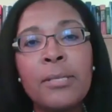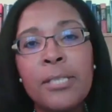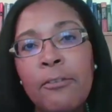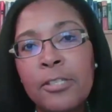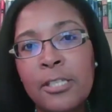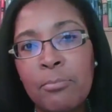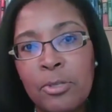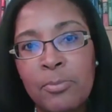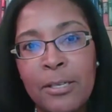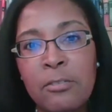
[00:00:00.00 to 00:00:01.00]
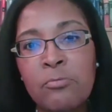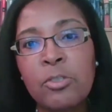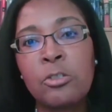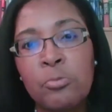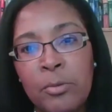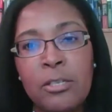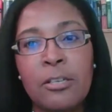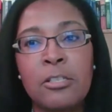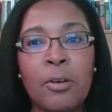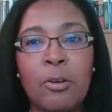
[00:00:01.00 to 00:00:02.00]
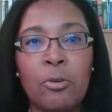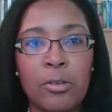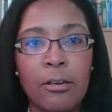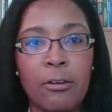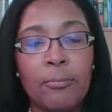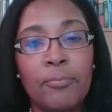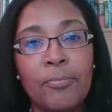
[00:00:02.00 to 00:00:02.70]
a deficit perspective, which is what we talked about earlier.